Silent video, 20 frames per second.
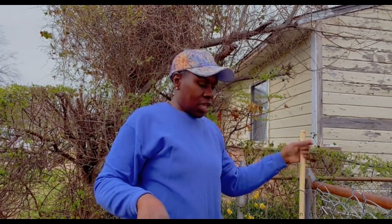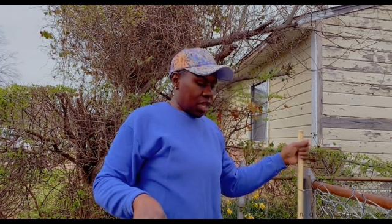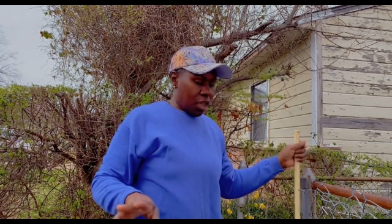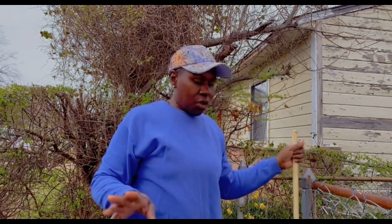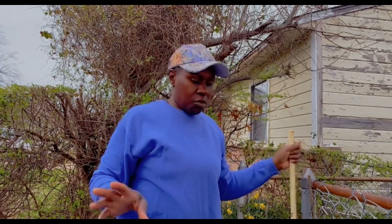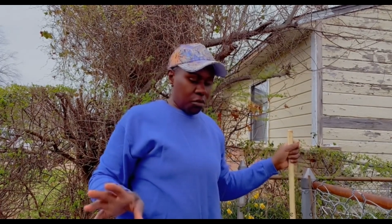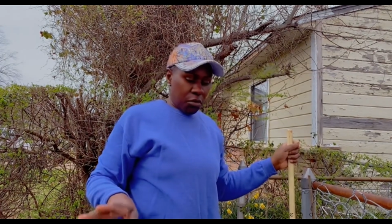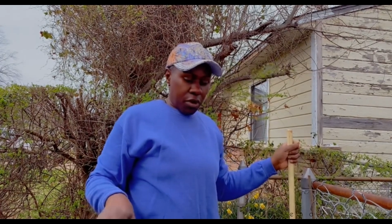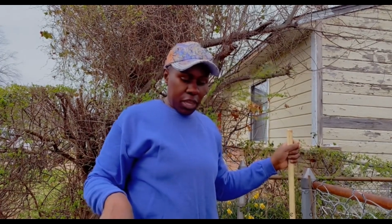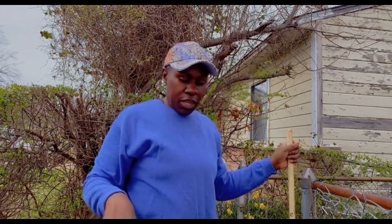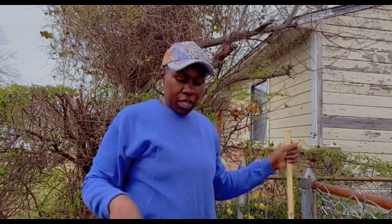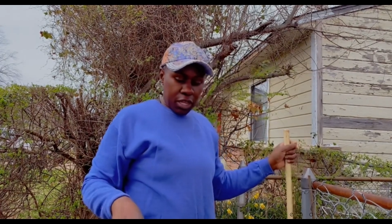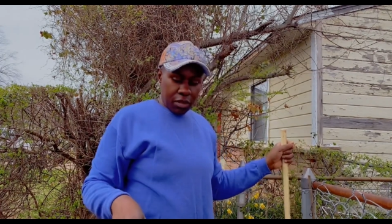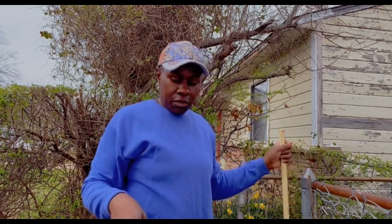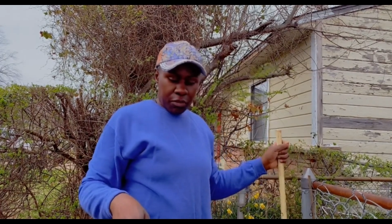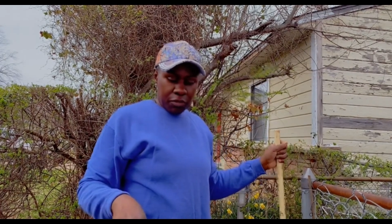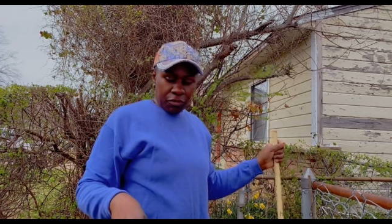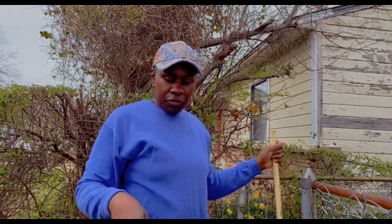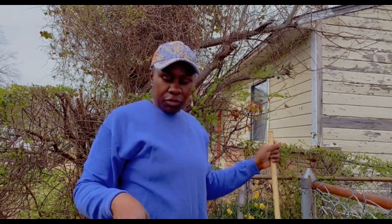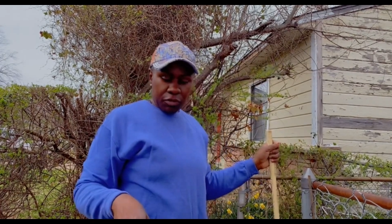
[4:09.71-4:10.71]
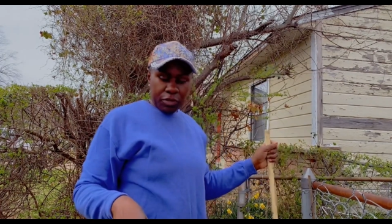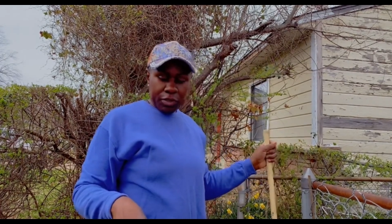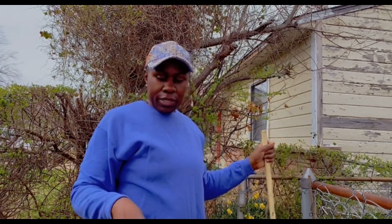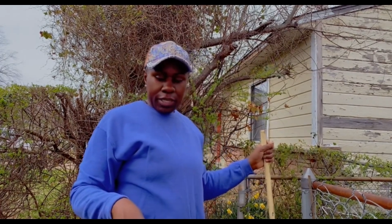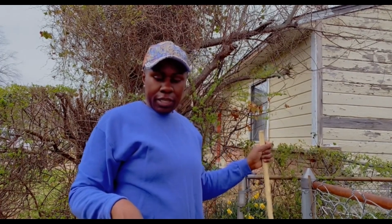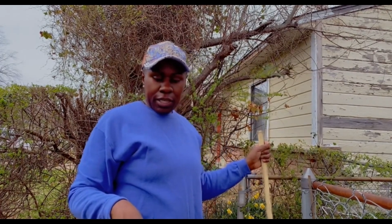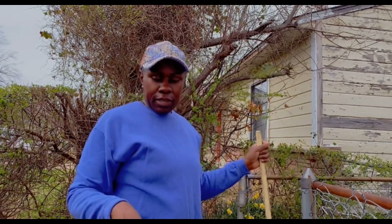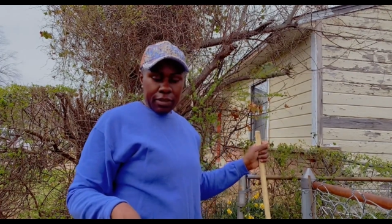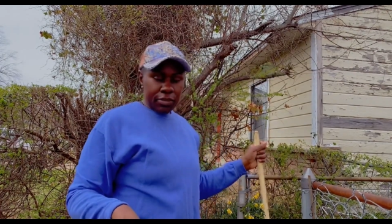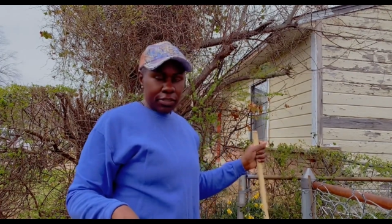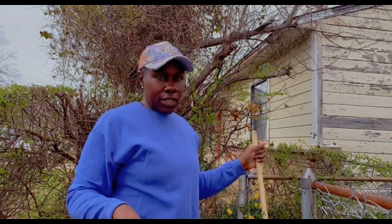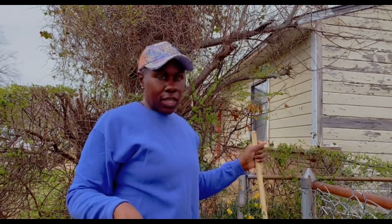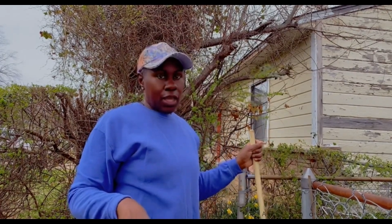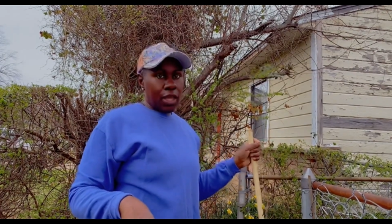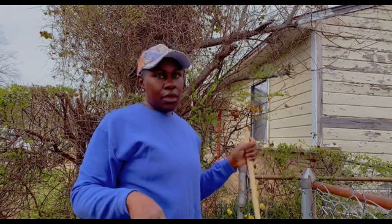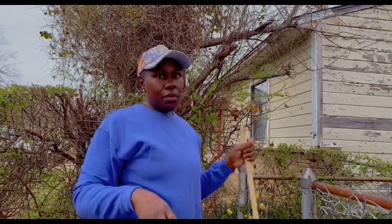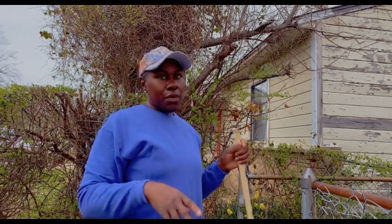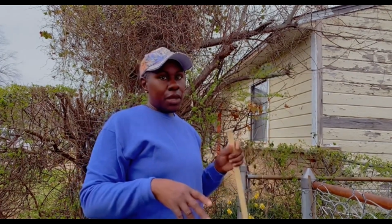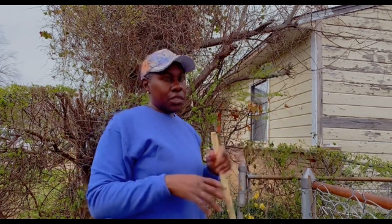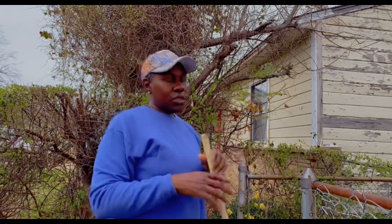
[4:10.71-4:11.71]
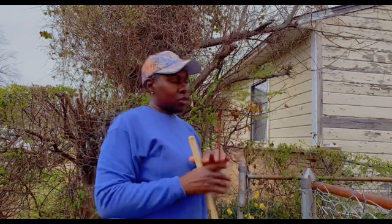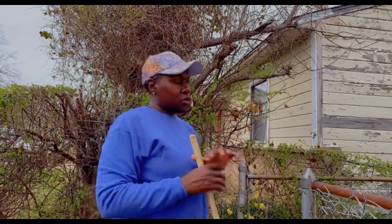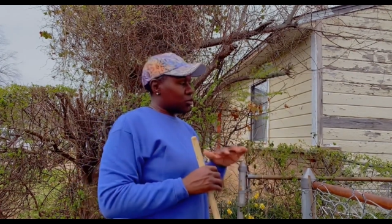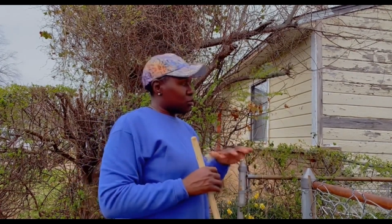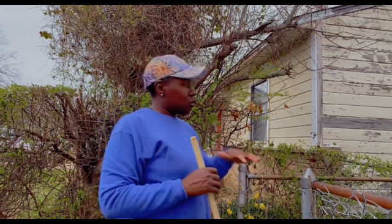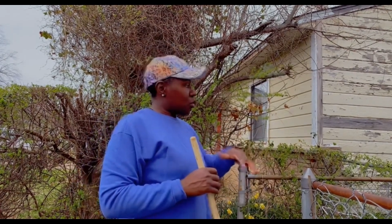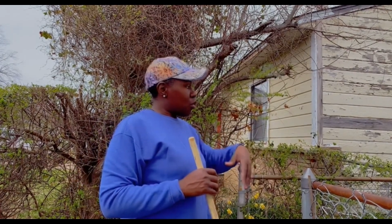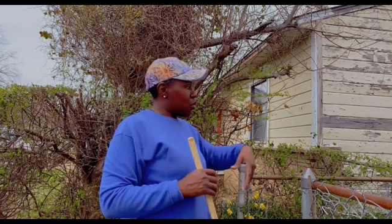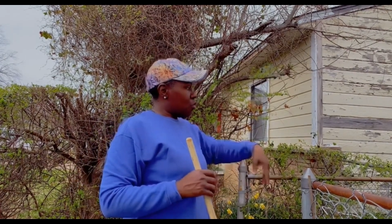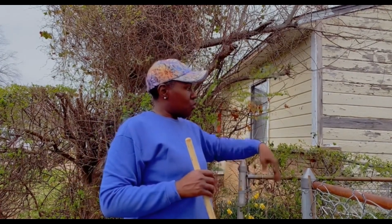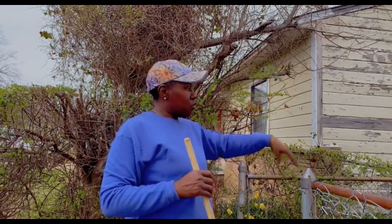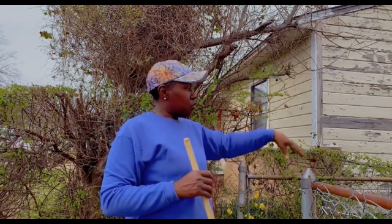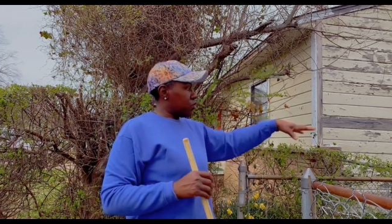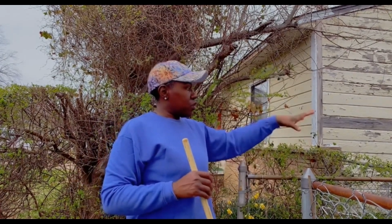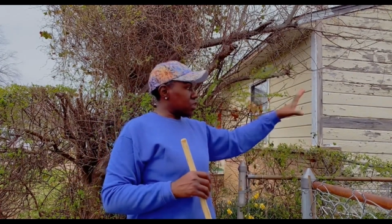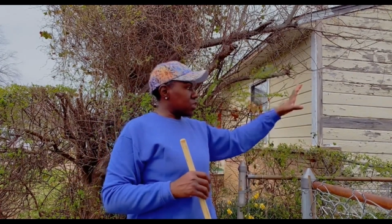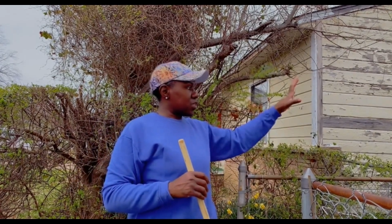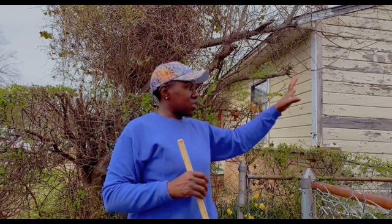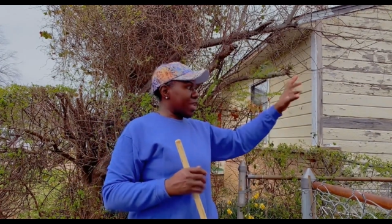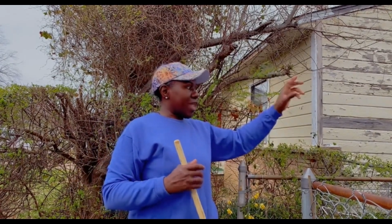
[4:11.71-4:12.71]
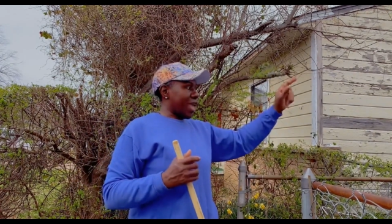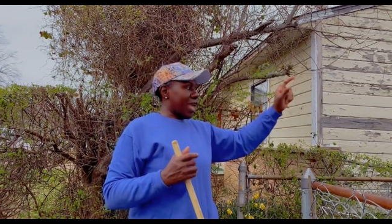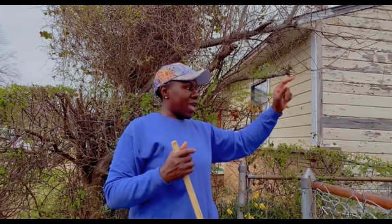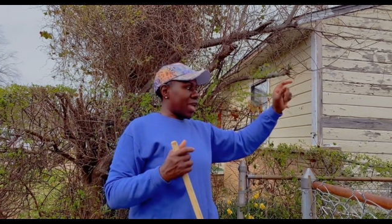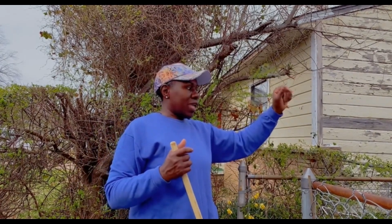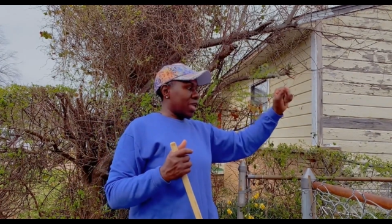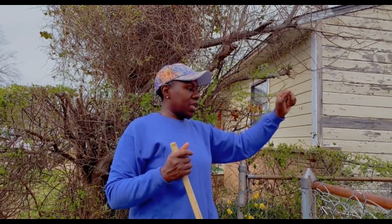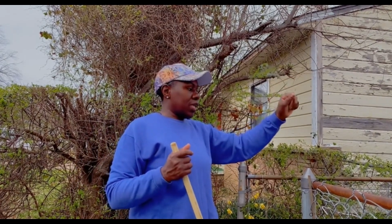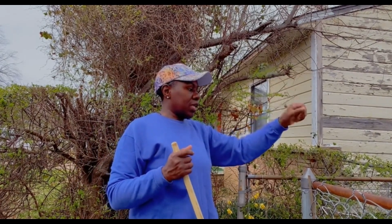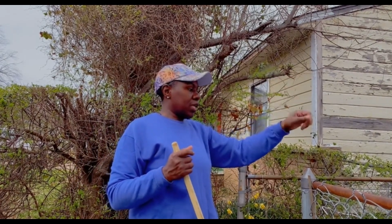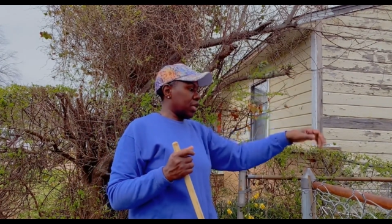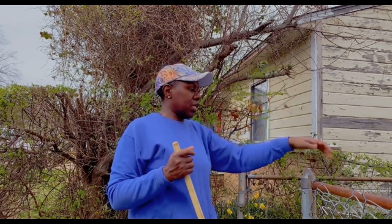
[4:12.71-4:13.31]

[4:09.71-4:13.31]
and rake up a few leaves. I ain't about to do the whole fence line